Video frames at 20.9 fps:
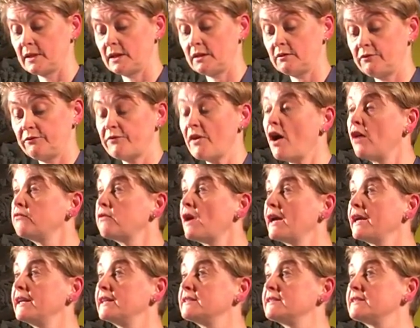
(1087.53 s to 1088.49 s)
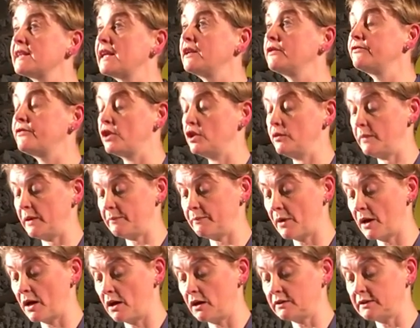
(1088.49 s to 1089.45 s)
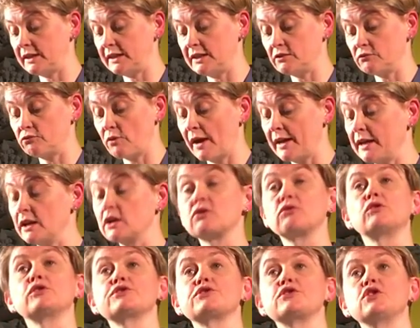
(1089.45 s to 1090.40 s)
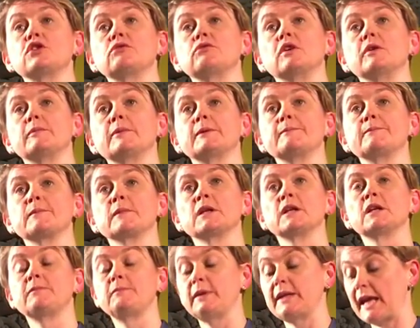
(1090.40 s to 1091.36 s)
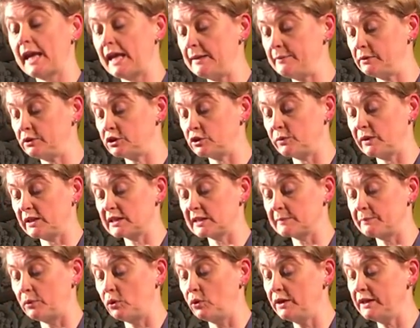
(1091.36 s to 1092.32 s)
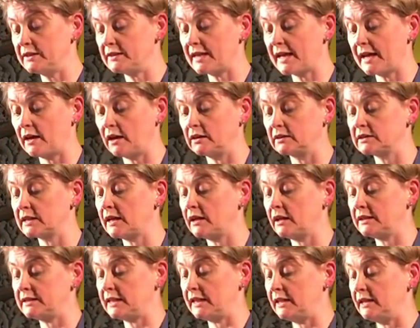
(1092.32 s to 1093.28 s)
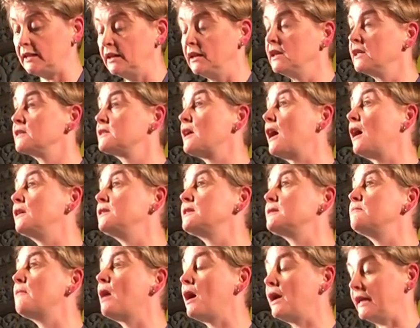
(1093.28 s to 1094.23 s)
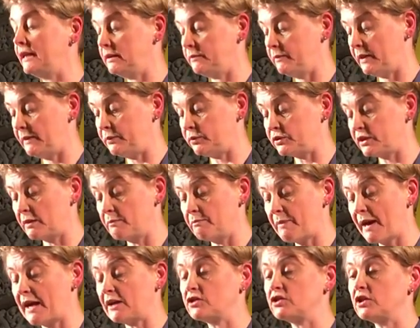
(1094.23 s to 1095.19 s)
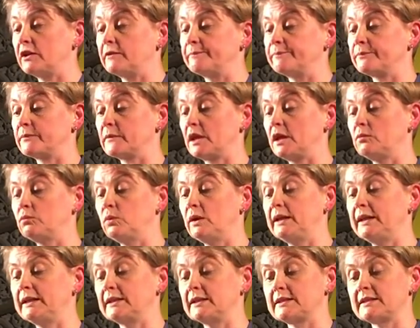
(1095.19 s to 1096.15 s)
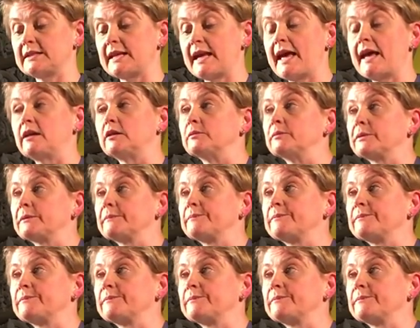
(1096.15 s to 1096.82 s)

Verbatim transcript: And far right and xenophobic parties right across Europe have been able to exploit that anxiety to undermine people's compassion and willingness to help.